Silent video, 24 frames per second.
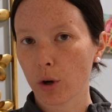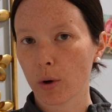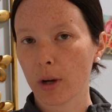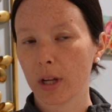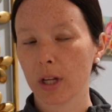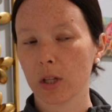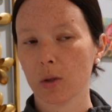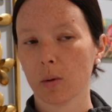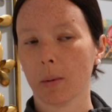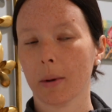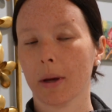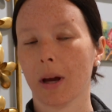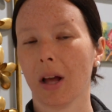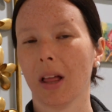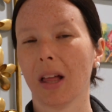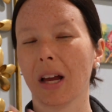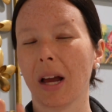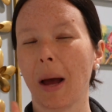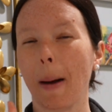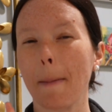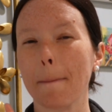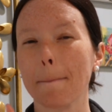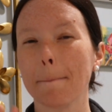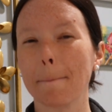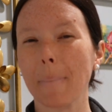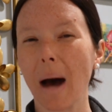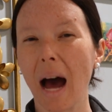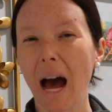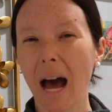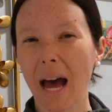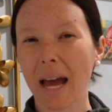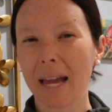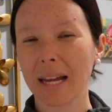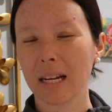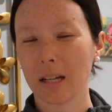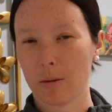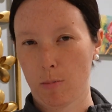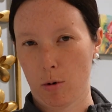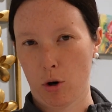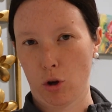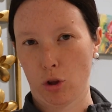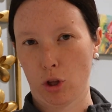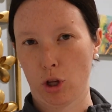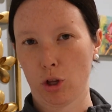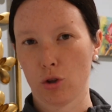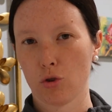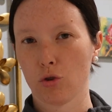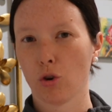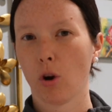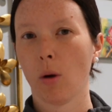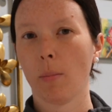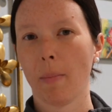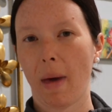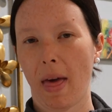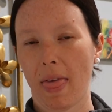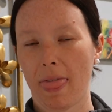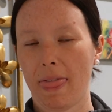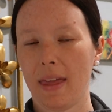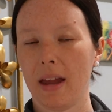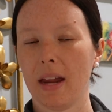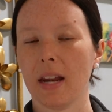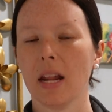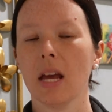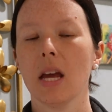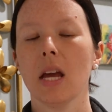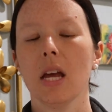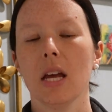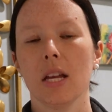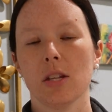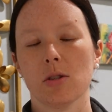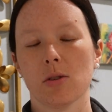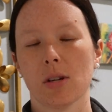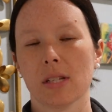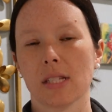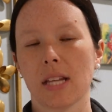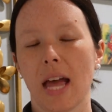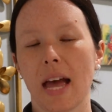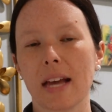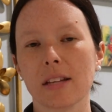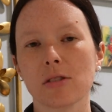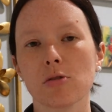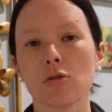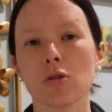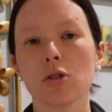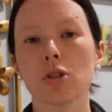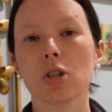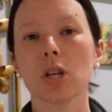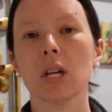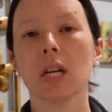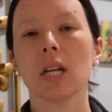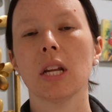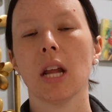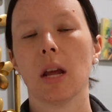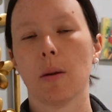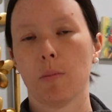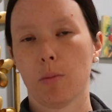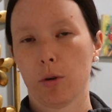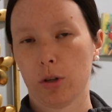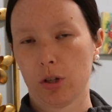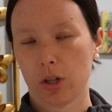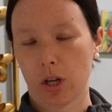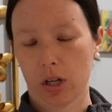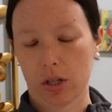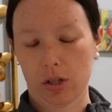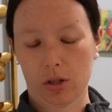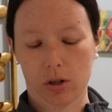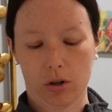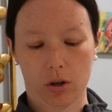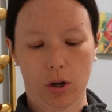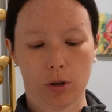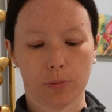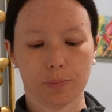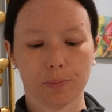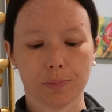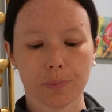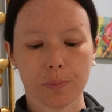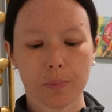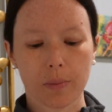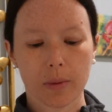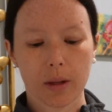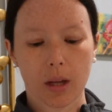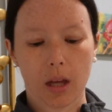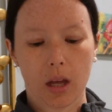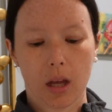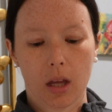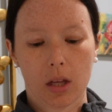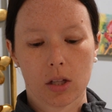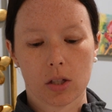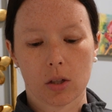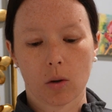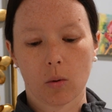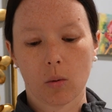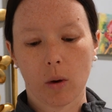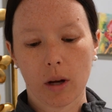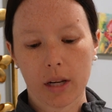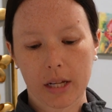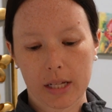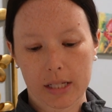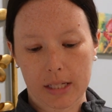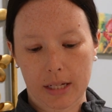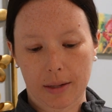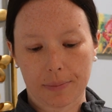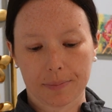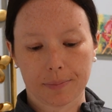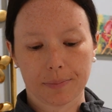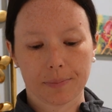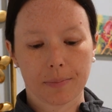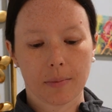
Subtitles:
it is what we call a combined birth control method. So it's estrogen and progesterone. So what is it?